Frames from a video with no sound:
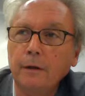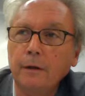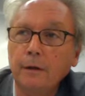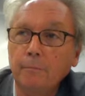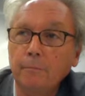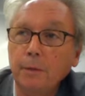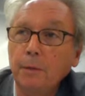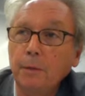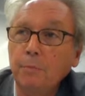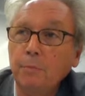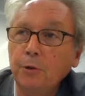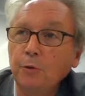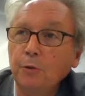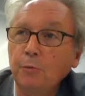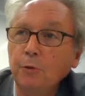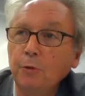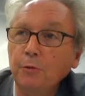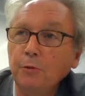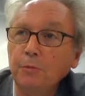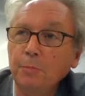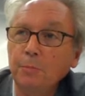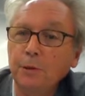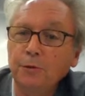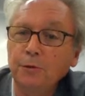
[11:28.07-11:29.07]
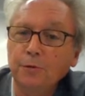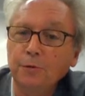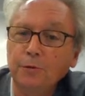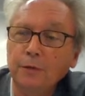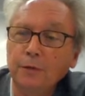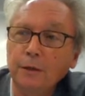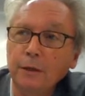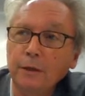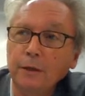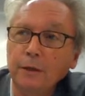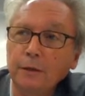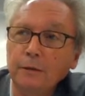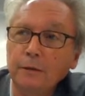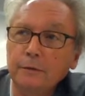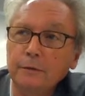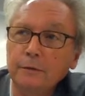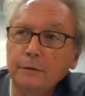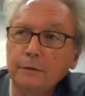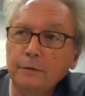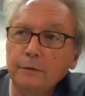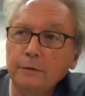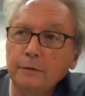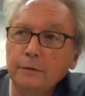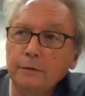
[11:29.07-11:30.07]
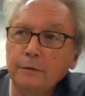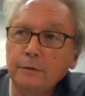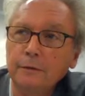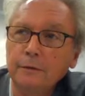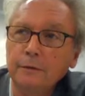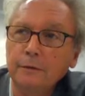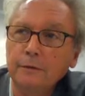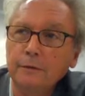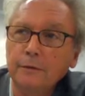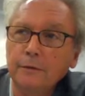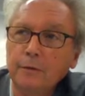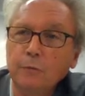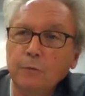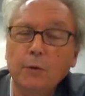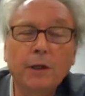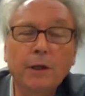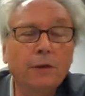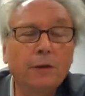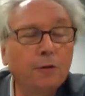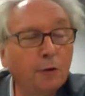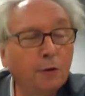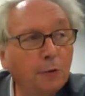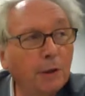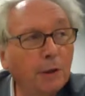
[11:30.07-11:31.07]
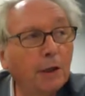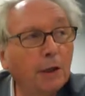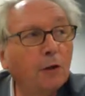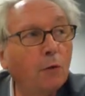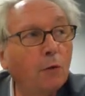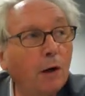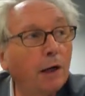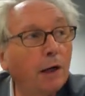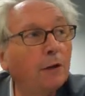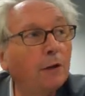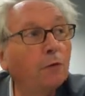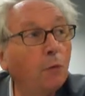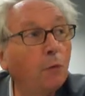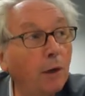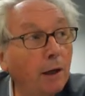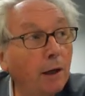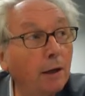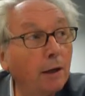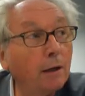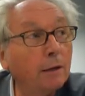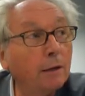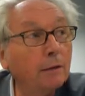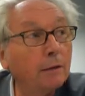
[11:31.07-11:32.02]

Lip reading: Maybe you want me to tell. We're doing quite well.